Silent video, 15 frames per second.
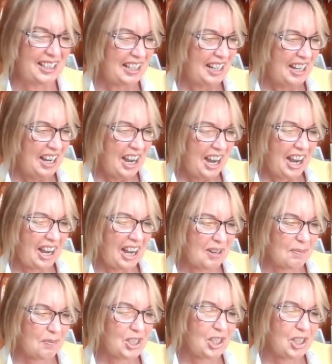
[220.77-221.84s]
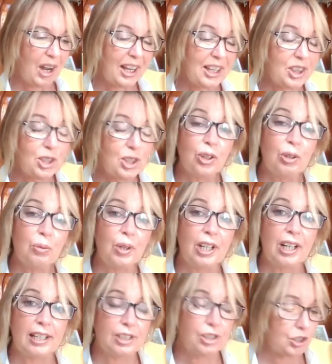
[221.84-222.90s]
So I thought
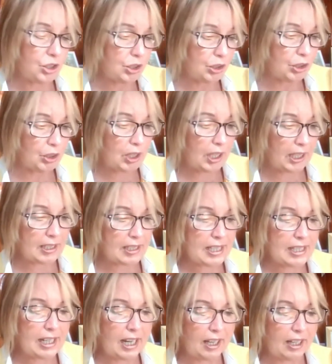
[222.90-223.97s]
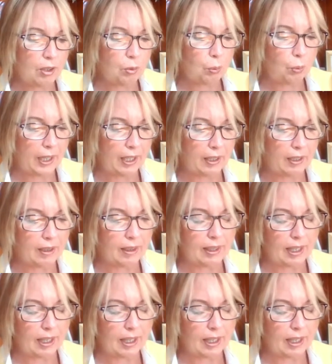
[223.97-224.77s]
what I'd do is start with,